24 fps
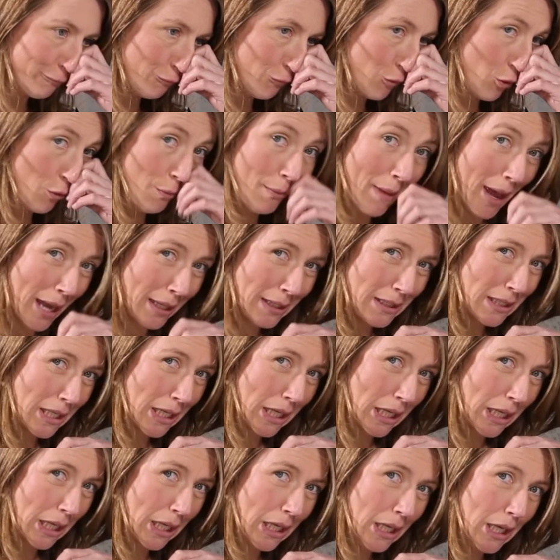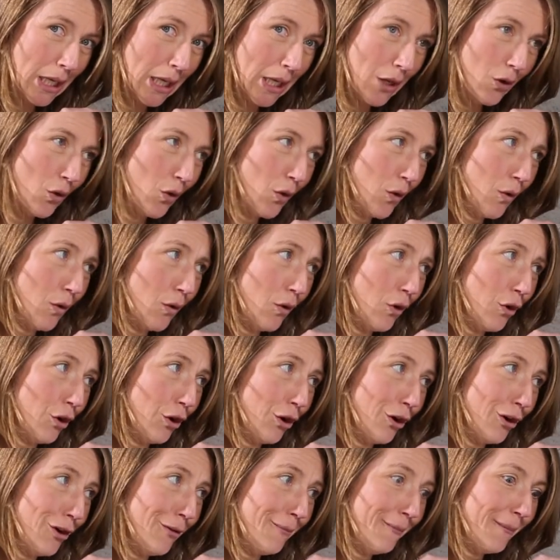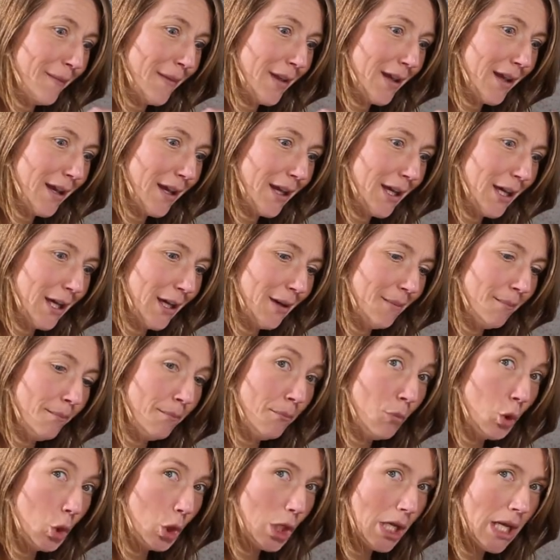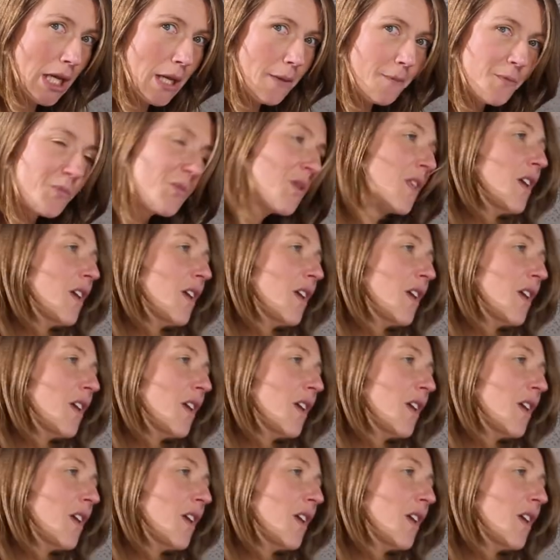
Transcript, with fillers: romantic or um, moody